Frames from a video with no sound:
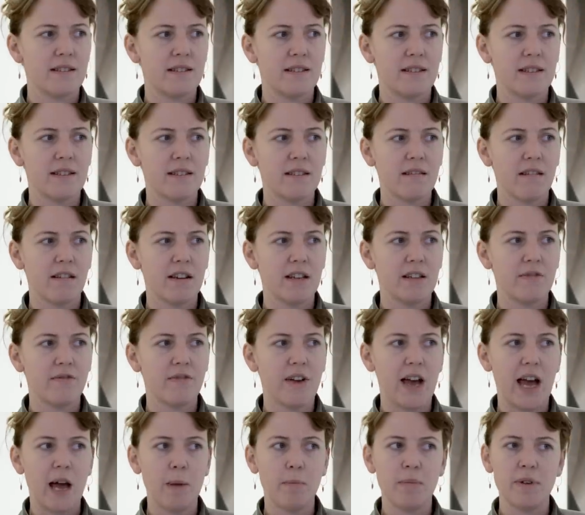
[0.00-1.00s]
this kind of
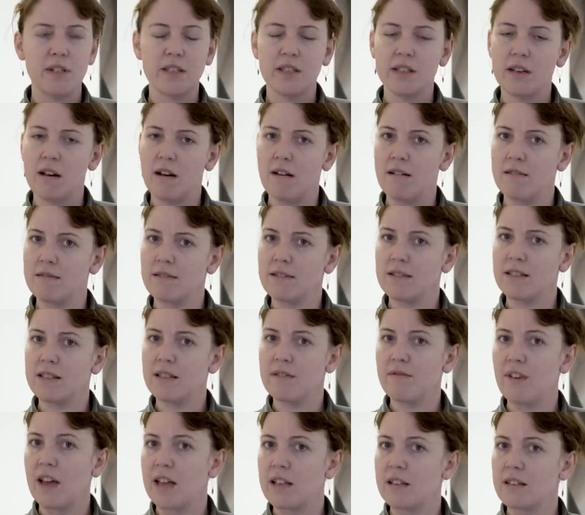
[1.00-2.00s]
happen chance
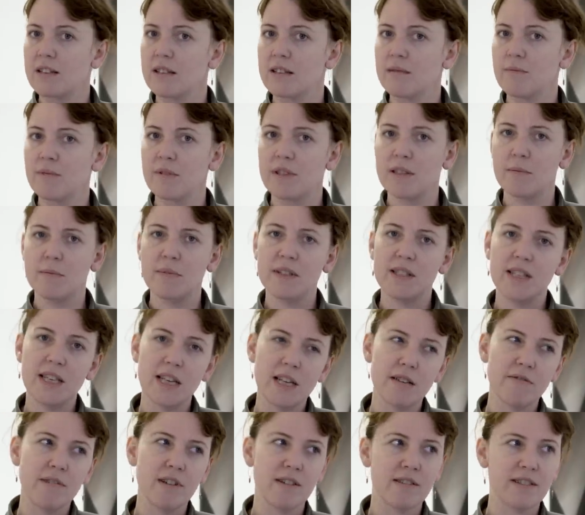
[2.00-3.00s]
events with the
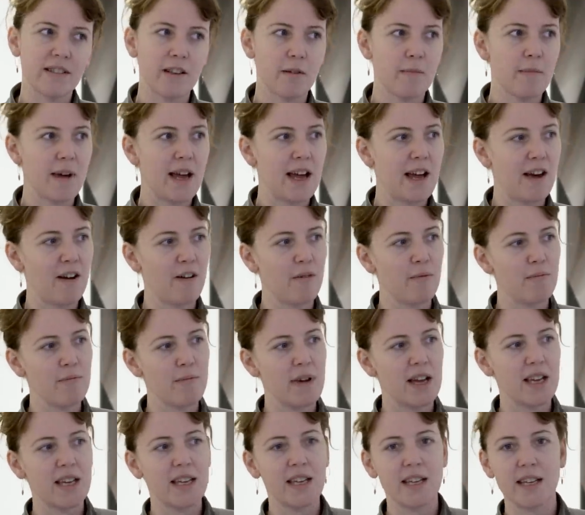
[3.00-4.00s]
material somehow
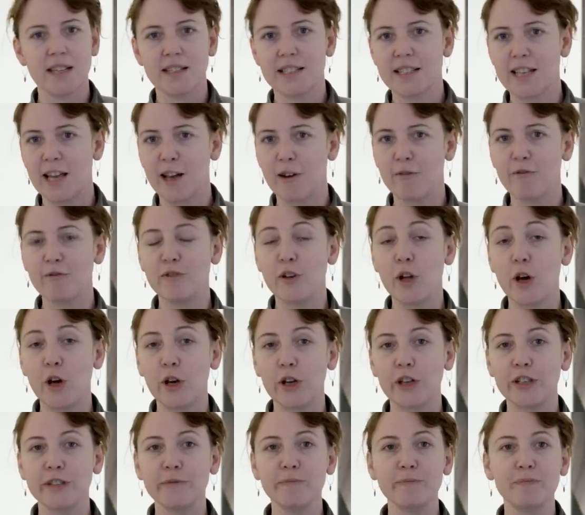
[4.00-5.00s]
making itself
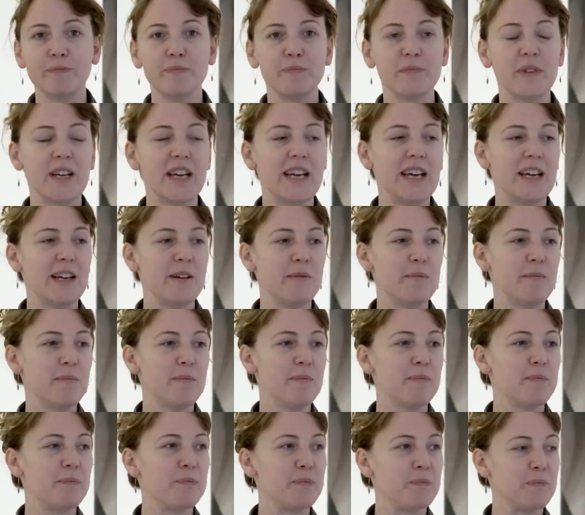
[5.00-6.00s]
known
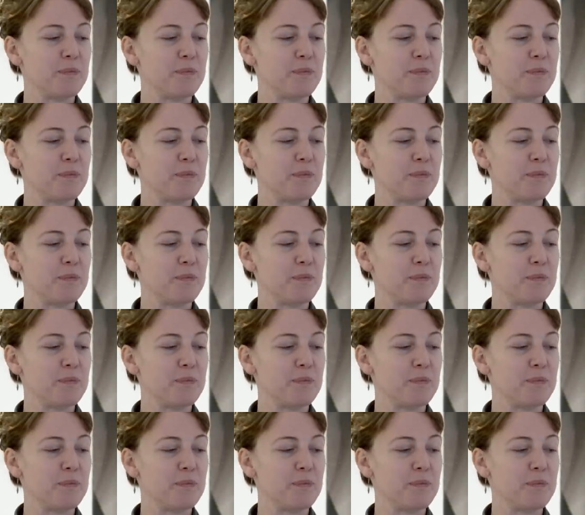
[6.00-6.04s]
and